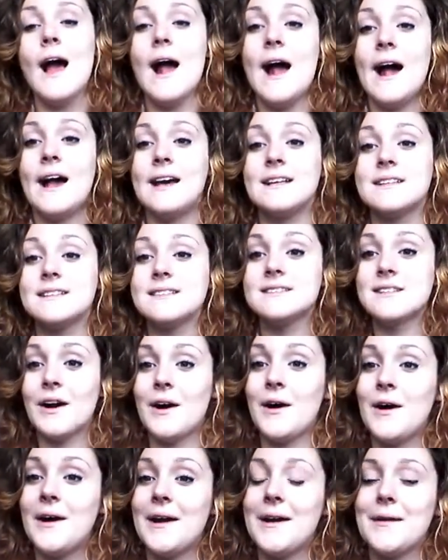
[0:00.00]
and
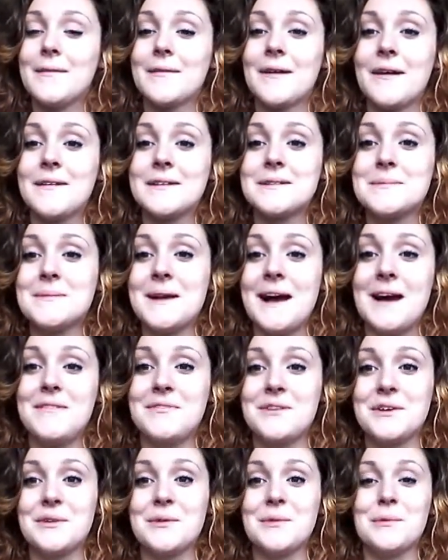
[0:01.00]
I am going to be
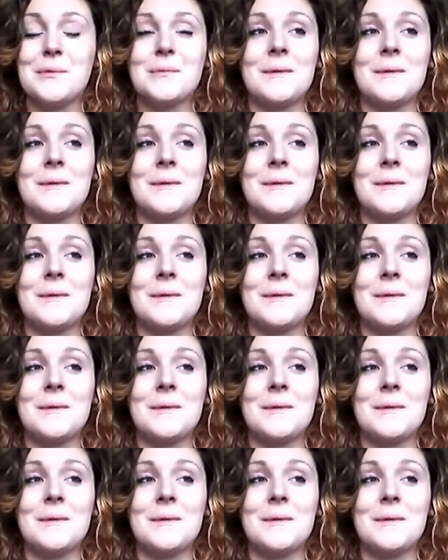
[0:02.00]
having all